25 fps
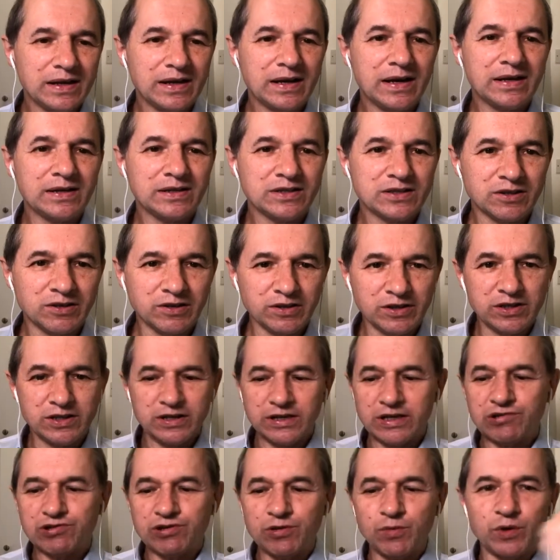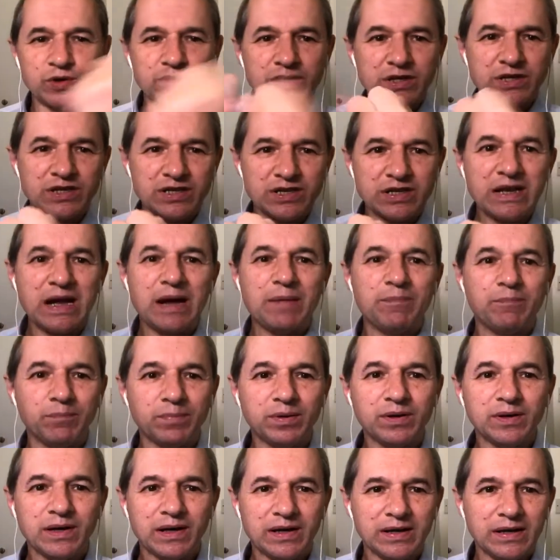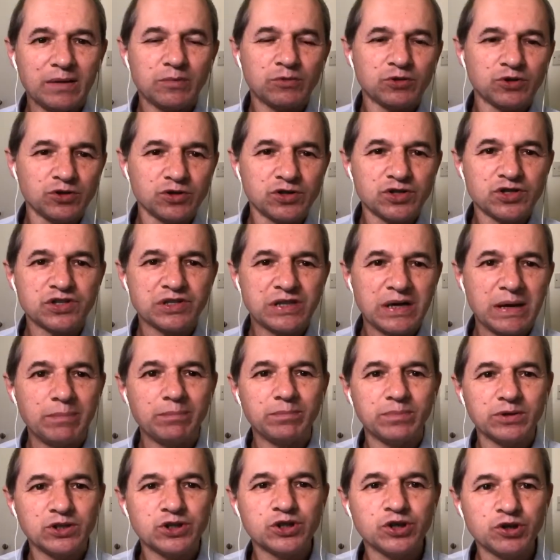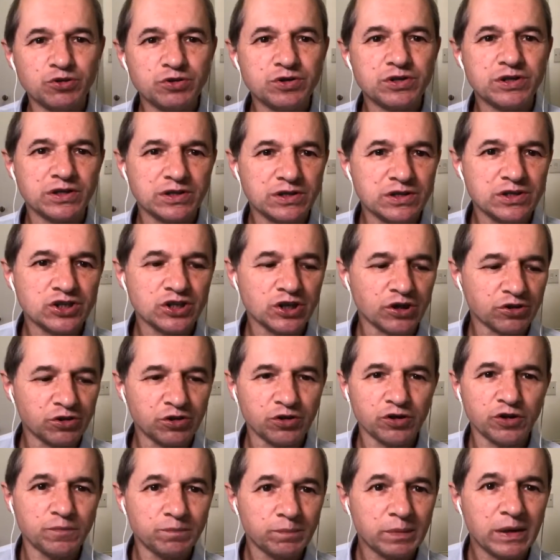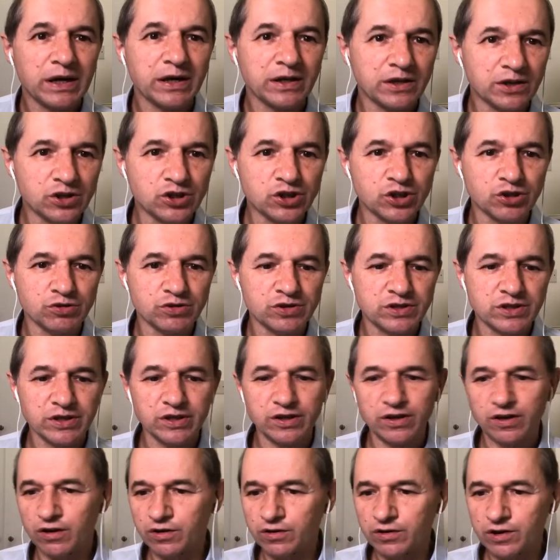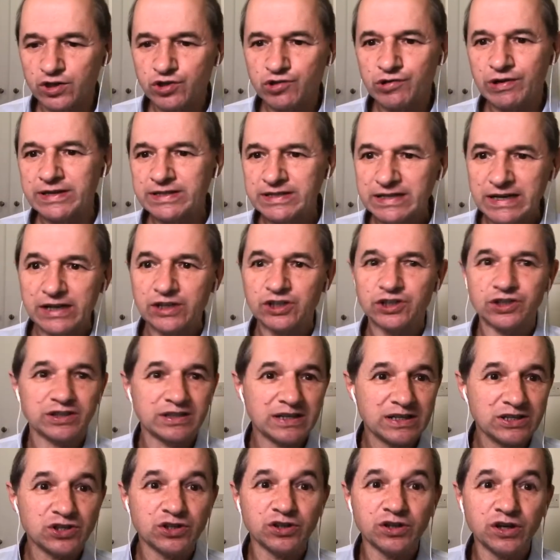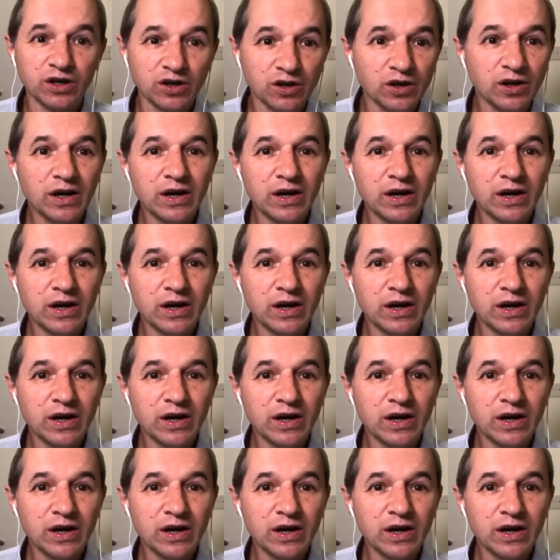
And so it literally was a stamp, and that was your stamp duty to show that you'd paid the duty on the transaction. Because as you know,